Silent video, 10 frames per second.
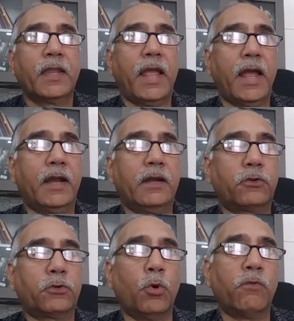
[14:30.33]

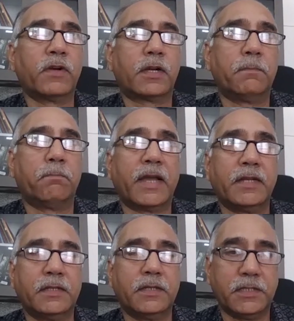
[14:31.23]
and to overcome
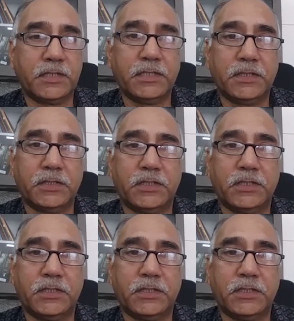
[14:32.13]
minor diseases,